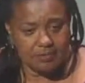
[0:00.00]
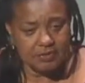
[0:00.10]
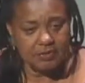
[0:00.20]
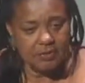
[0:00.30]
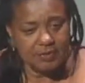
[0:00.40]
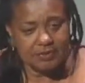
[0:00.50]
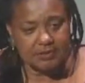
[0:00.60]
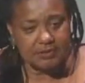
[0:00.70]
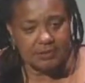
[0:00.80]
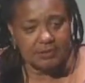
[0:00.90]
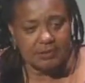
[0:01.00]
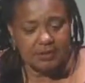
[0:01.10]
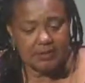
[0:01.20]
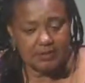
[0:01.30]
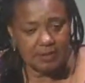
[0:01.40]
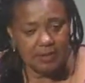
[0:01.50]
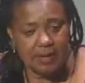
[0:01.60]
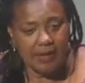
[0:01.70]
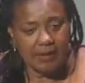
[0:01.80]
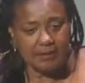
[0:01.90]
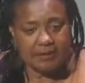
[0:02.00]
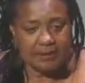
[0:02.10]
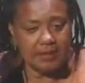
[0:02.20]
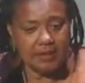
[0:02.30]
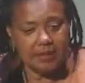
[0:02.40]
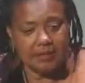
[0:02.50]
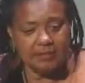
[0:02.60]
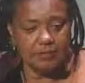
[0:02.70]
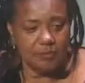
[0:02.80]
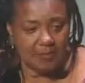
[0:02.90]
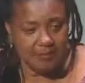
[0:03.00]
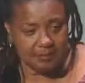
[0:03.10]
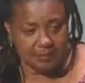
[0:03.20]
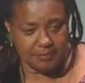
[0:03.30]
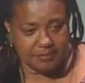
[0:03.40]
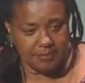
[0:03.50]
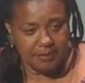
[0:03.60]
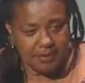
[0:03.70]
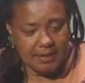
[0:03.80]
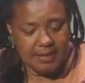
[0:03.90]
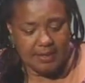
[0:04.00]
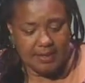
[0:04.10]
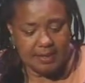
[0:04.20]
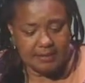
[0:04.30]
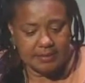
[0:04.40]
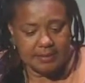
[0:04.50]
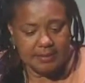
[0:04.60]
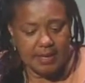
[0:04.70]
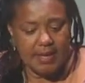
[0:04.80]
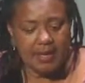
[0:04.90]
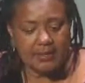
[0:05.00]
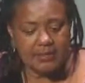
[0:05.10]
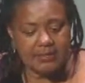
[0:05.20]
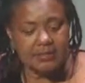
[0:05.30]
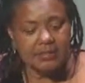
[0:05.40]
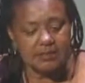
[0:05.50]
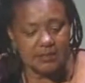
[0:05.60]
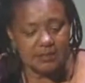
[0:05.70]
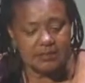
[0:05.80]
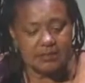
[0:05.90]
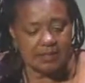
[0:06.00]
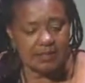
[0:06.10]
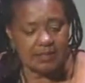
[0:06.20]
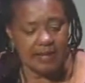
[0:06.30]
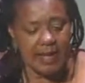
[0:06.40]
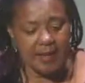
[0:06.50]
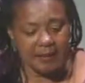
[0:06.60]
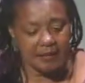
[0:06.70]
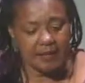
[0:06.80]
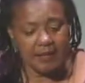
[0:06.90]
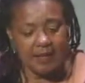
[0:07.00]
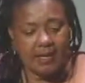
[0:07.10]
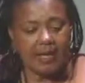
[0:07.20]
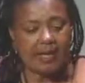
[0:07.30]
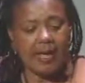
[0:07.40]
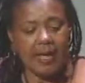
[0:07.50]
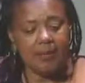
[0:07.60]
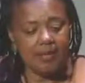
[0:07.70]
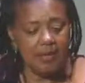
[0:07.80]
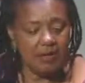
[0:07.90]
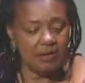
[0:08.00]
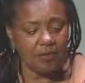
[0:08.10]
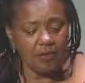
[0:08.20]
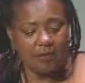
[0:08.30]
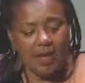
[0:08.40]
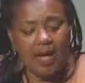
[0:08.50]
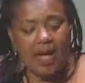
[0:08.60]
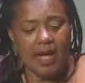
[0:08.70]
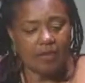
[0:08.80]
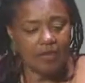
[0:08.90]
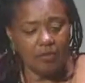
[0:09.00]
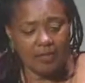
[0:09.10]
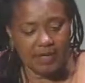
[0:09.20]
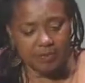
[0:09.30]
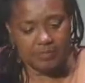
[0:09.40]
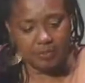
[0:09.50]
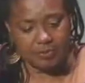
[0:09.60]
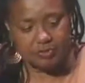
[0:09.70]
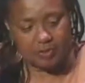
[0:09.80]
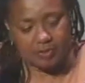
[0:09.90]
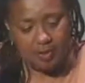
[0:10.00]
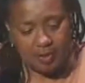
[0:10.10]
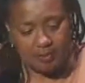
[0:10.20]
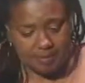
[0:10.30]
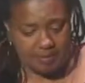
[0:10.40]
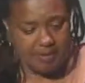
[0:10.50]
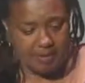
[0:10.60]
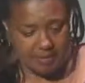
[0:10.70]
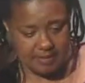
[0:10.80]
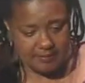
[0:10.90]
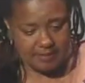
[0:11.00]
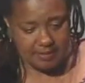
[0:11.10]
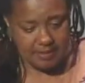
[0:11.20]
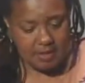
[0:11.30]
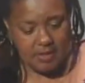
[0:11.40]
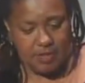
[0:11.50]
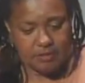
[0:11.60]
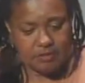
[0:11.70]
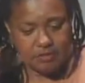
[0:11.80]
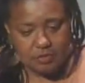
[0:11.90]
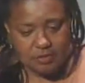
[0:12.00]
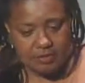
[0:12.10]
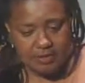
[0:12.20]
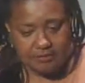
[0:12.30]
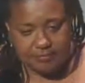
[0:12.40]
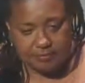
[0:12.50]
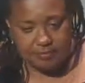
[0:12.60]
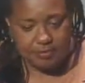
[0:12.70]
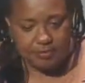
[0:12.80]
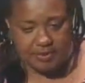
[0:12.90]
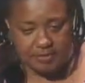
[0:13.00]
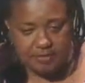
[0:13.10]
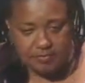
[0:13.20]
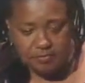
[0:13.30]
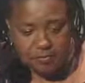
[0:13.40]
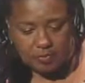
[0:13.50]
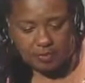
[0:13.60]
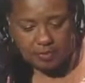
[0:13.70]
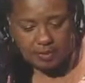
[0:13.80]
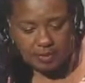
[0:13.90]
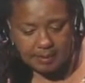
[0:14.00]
situation, I'll give you my number. And since this thing is happening and I'm here, I know that I'm supposed to be a part of it. And so whatever you need me for,